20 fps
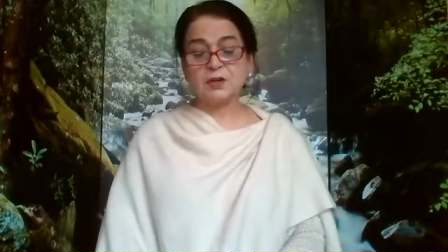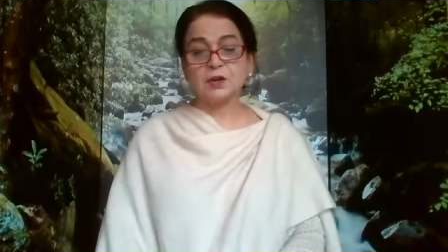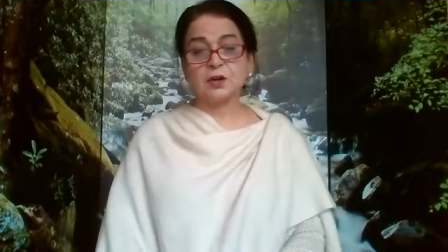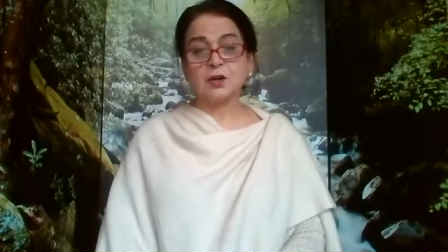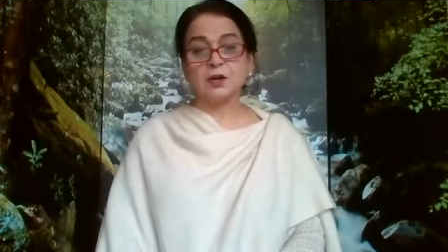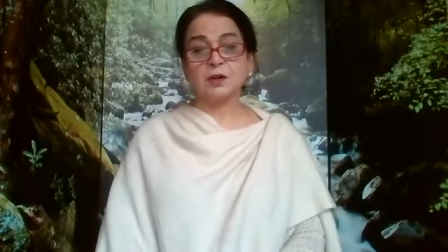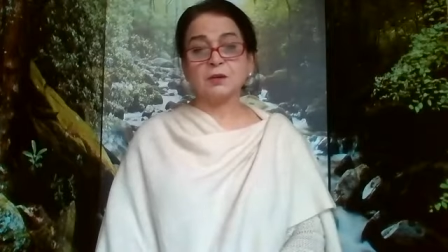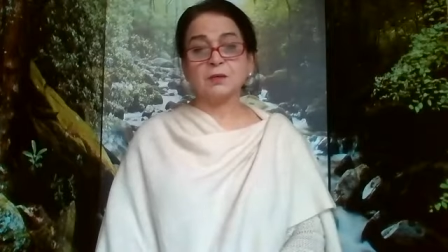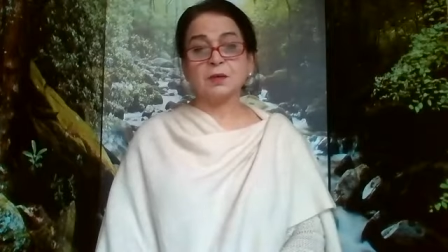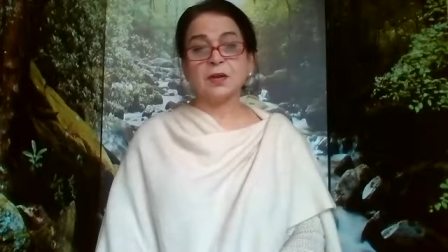
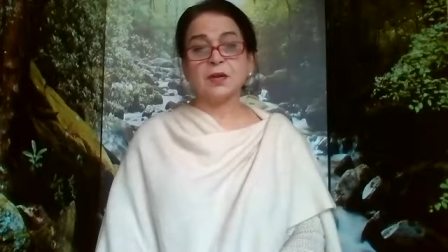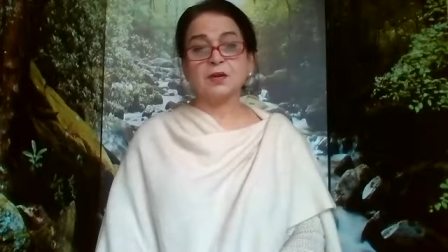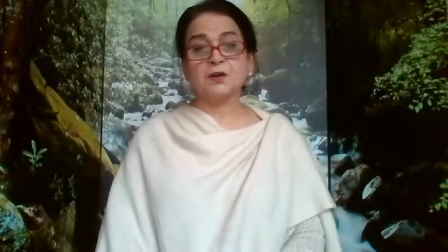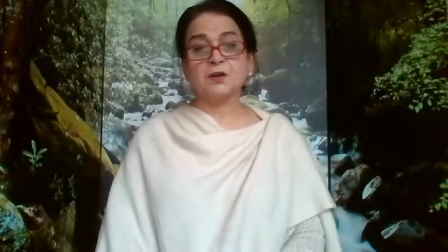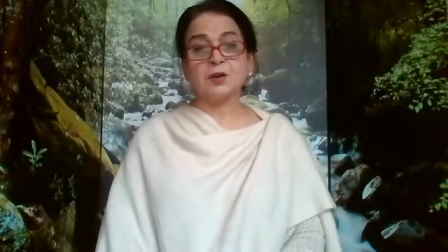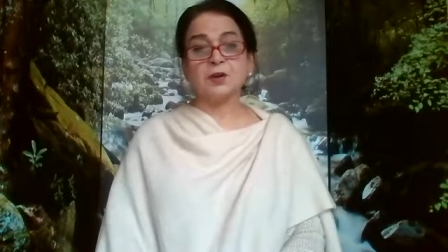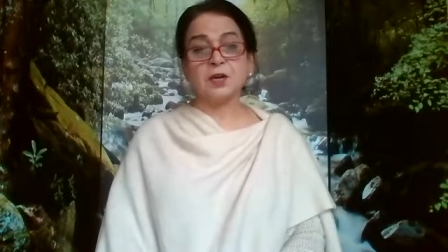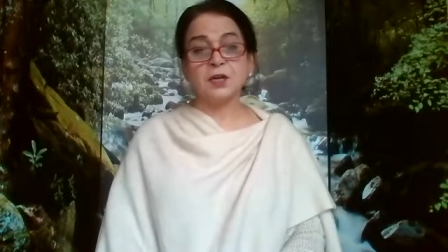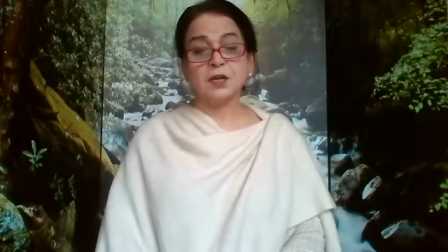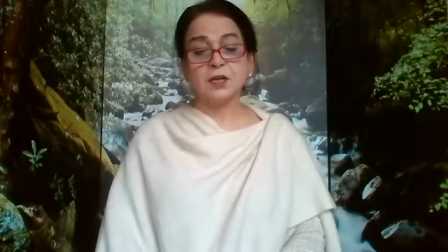re
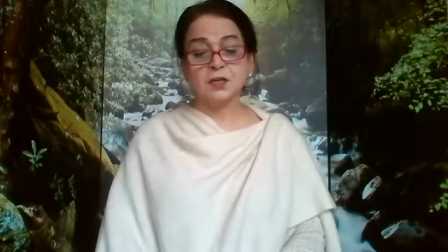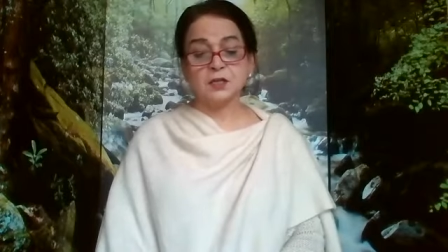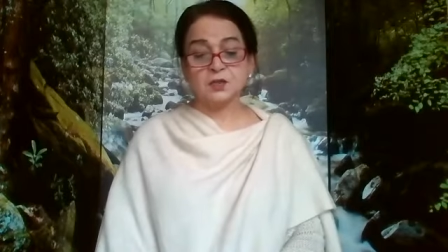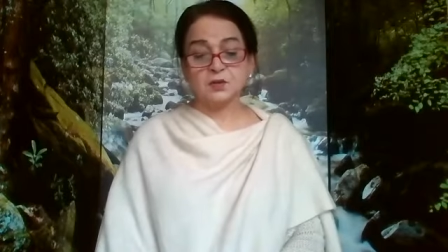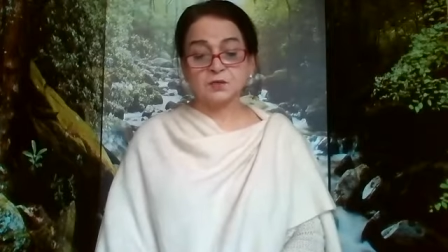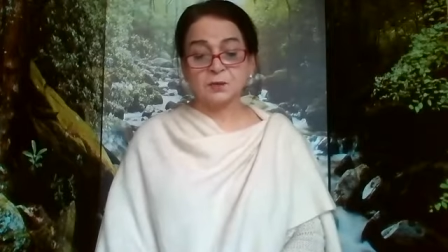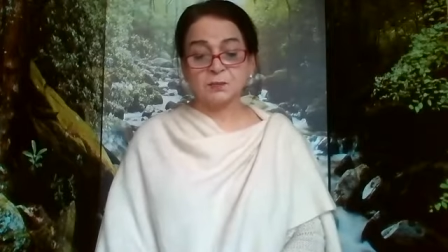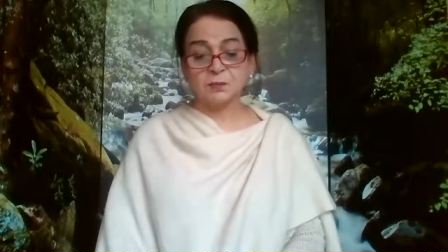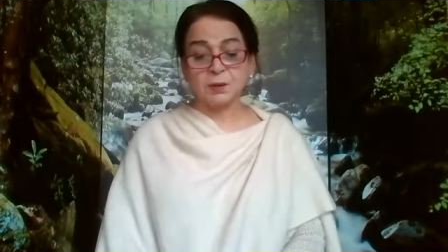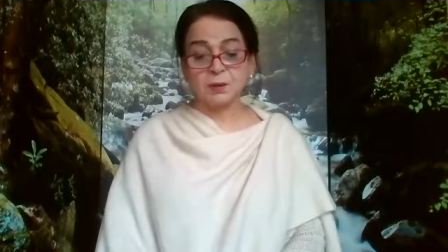get
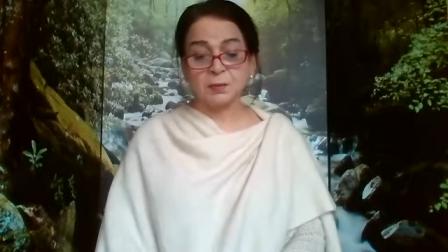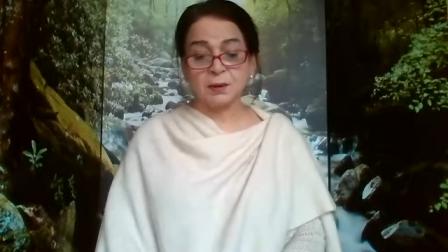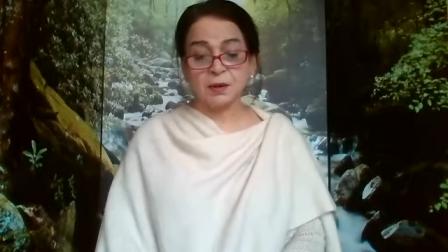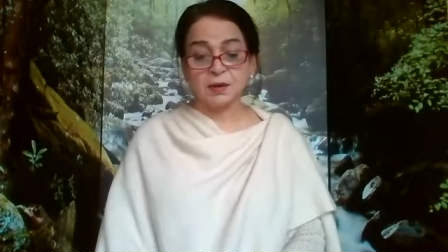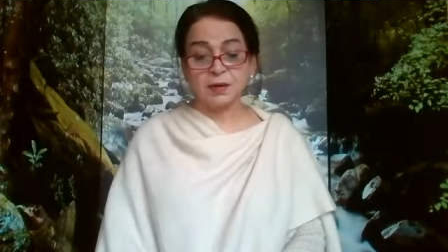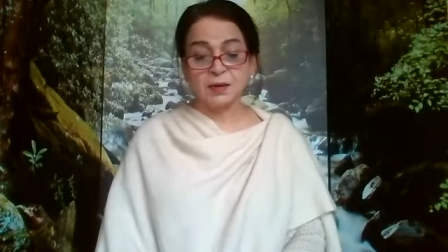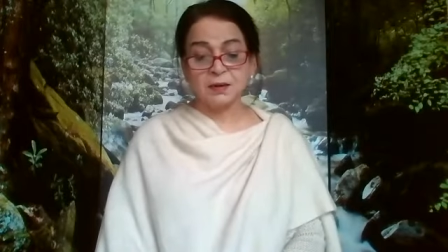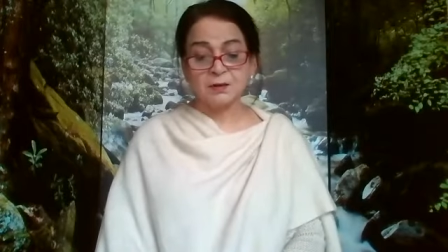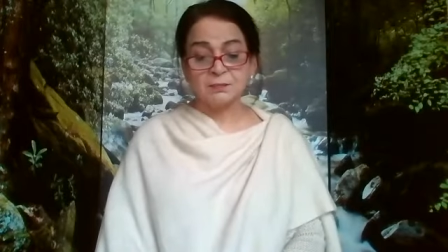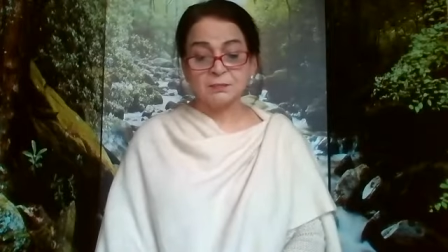released from the
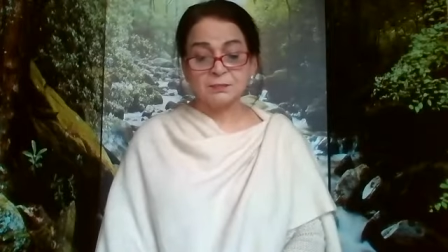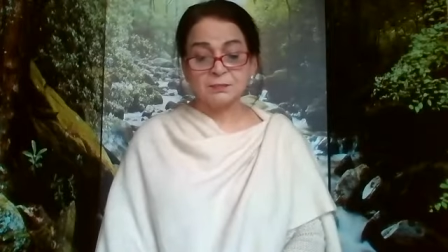body.